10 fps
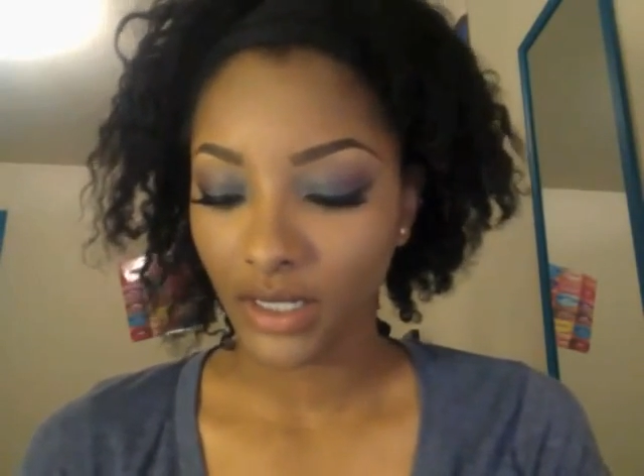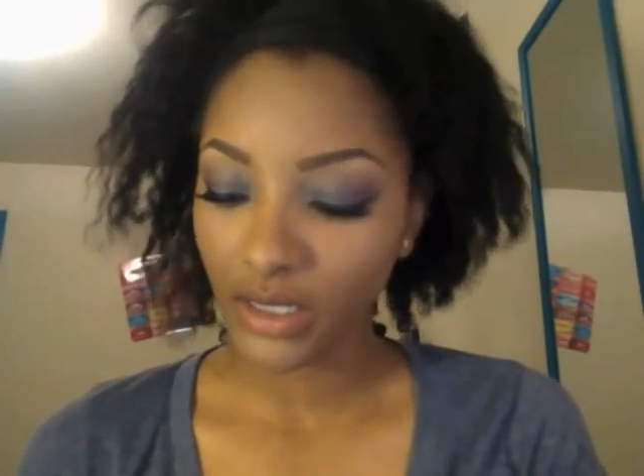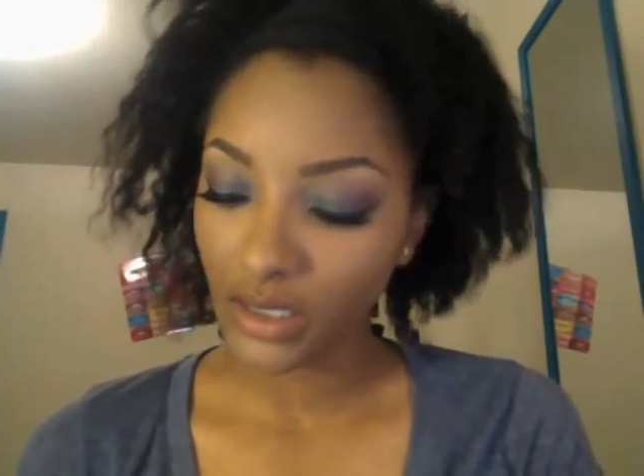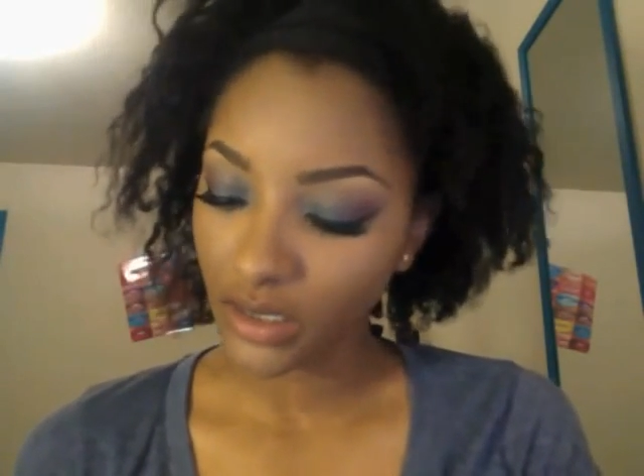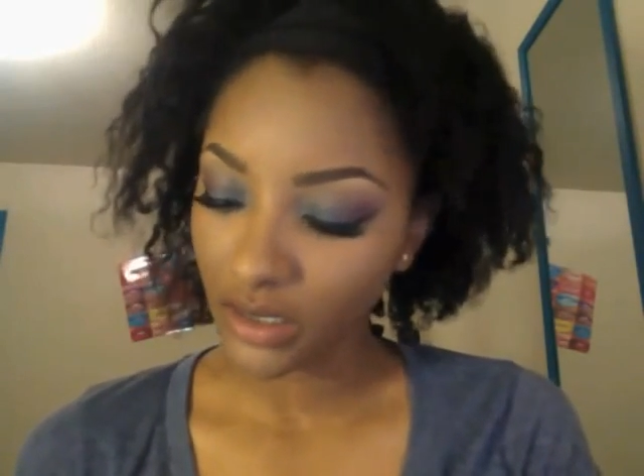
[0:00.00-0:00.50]

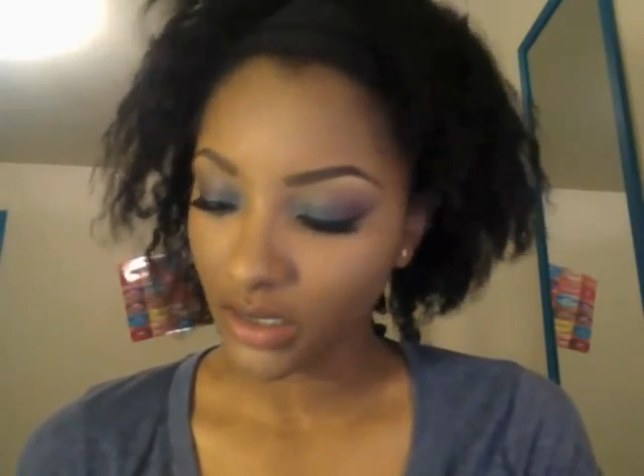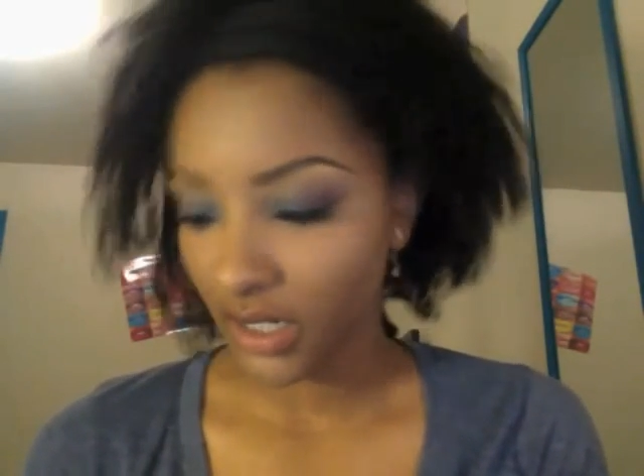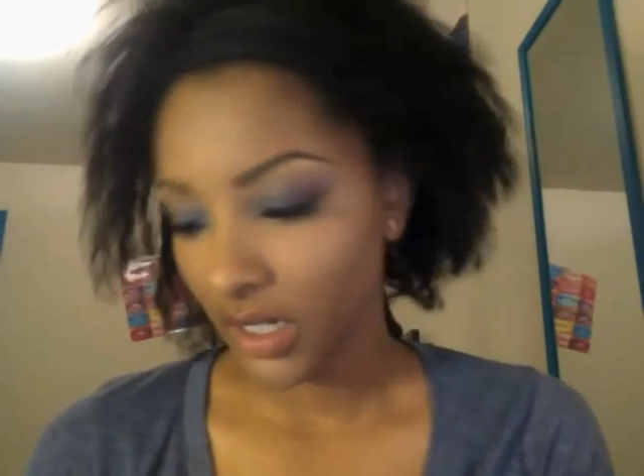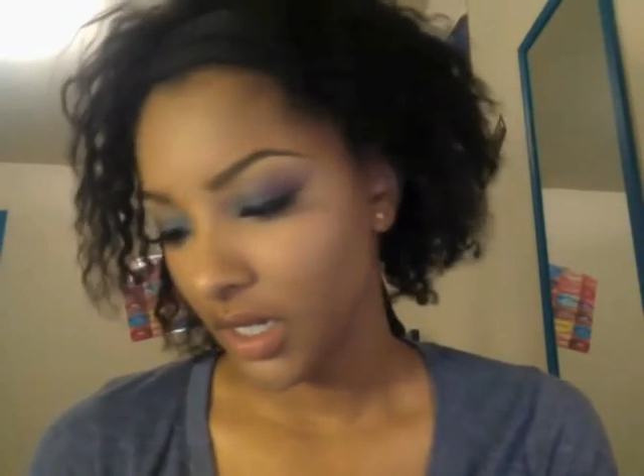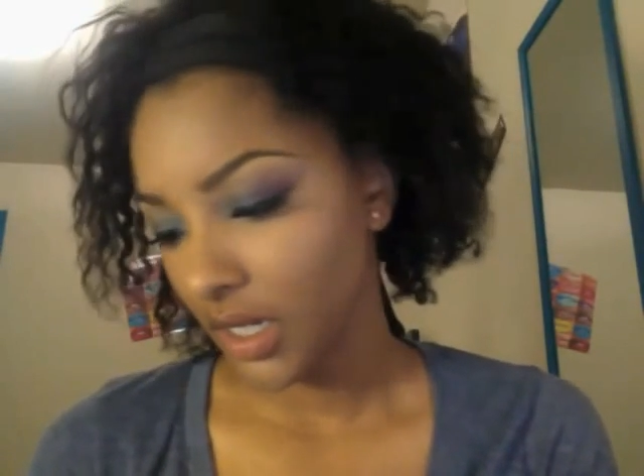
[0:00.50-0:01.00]
It's just
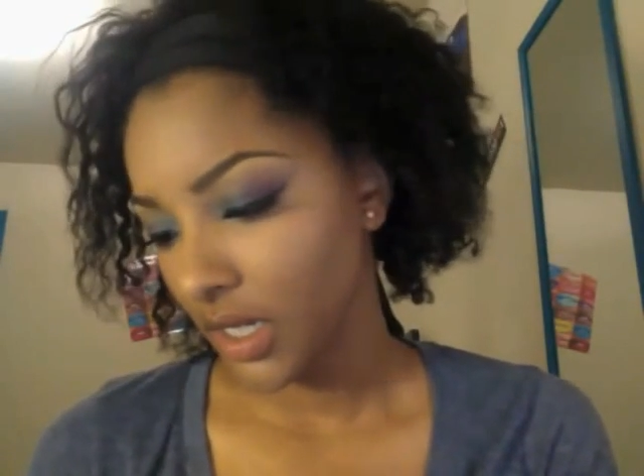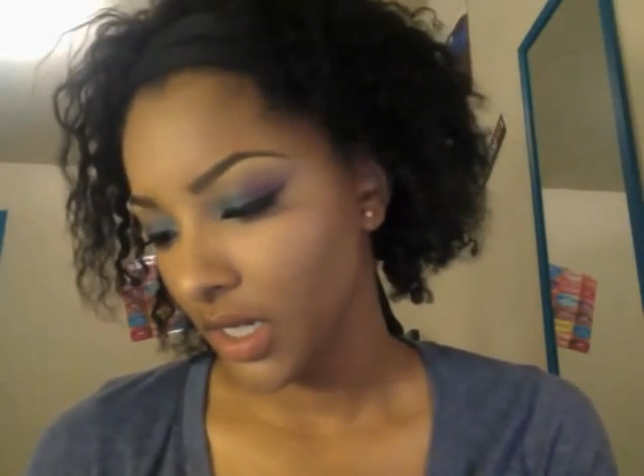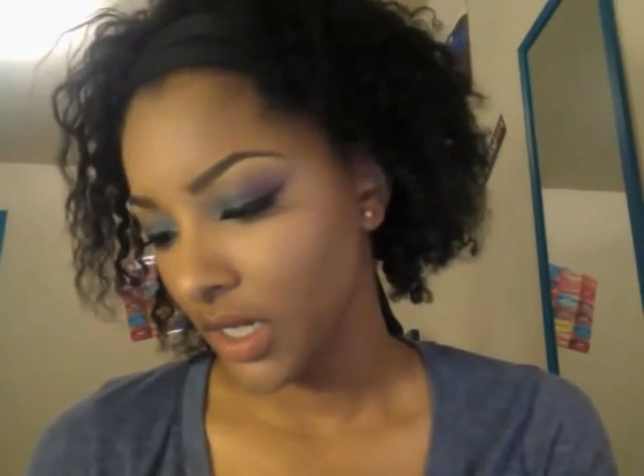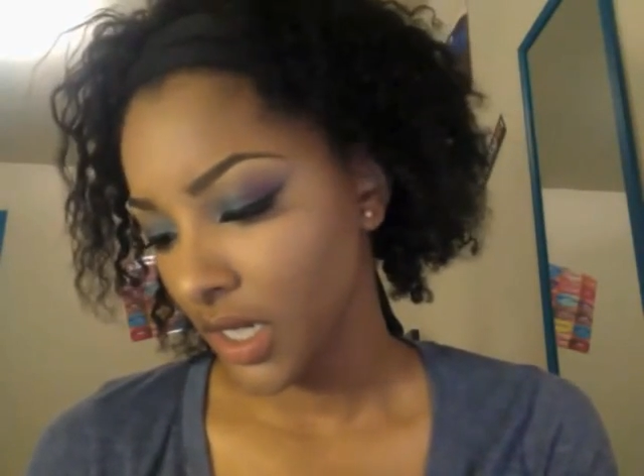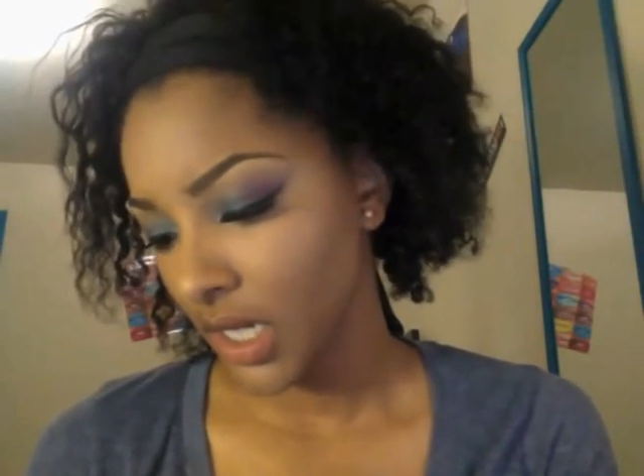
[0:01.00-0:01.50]
a